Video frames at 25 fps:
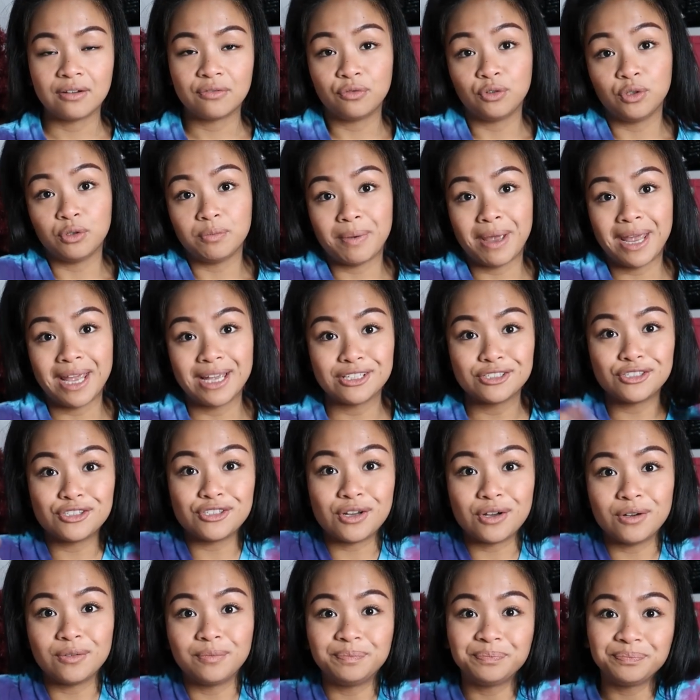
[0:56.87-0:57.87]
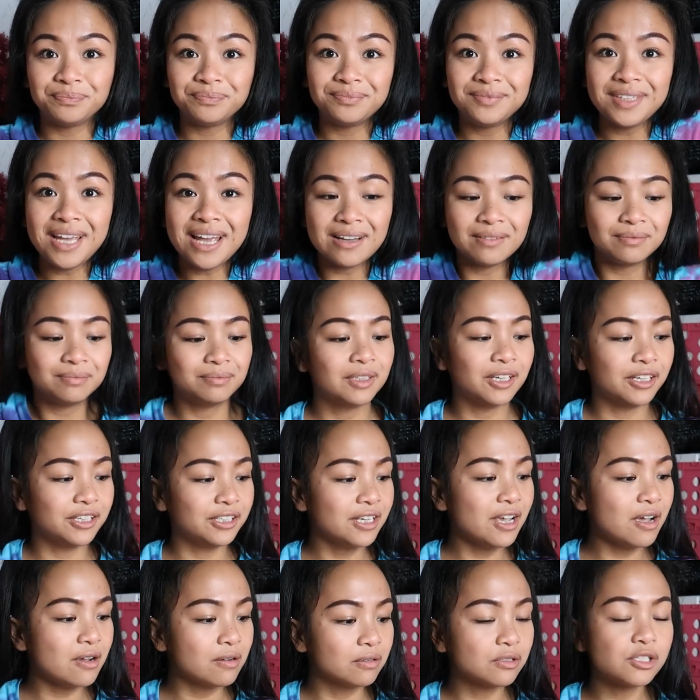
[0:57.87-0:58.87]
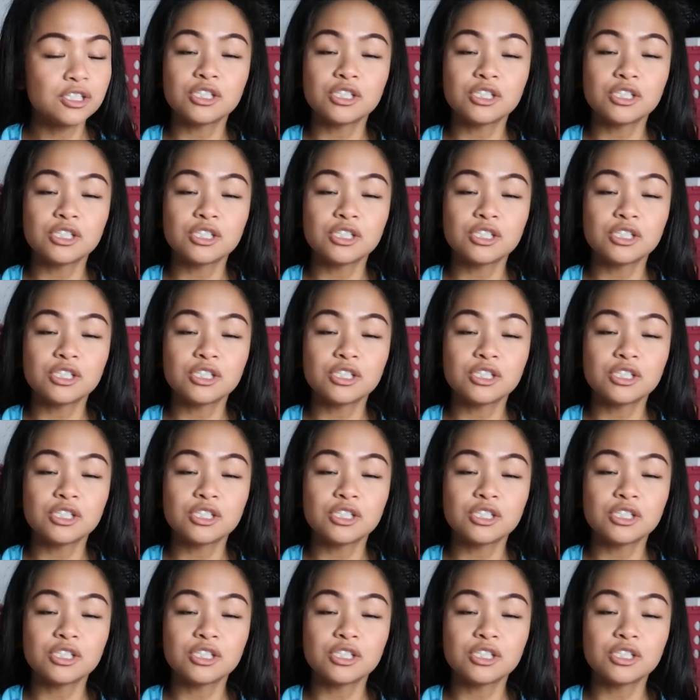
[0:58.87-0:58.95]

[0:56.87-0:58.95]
food bank. So yeah, there you go.